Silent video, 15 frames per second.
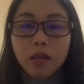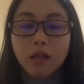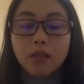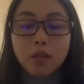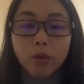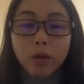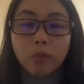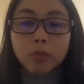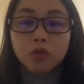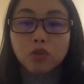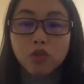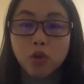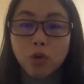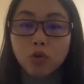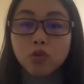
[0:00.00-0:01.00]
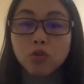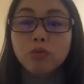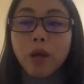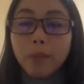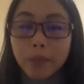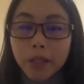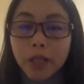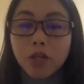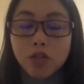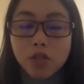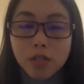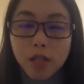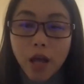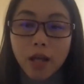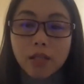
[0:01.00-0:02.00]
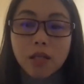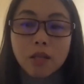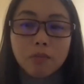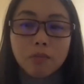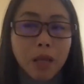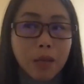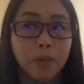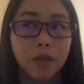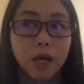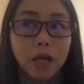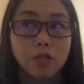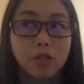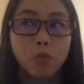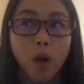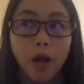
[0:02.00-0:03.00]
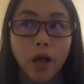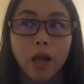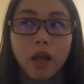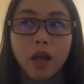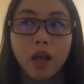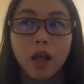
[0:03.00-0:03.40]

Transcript: they were able to show two replication sites and maybe that's why